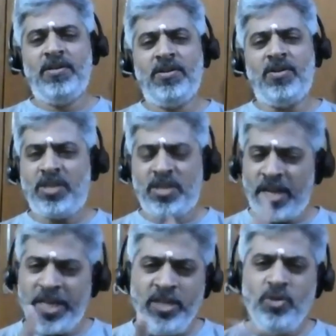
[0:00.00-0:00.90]
Not
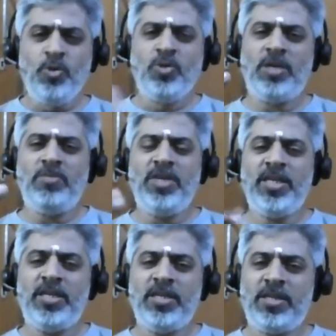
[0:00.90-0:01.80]
trying to do something
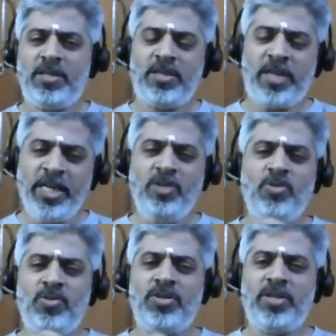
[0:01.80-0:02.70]
and trying
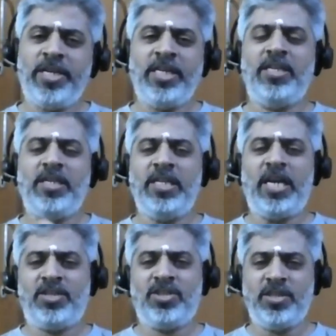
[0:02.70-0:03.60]
to create that
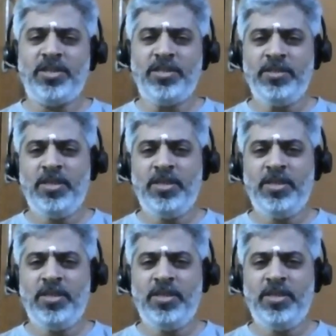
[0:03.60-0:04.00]
inaction here.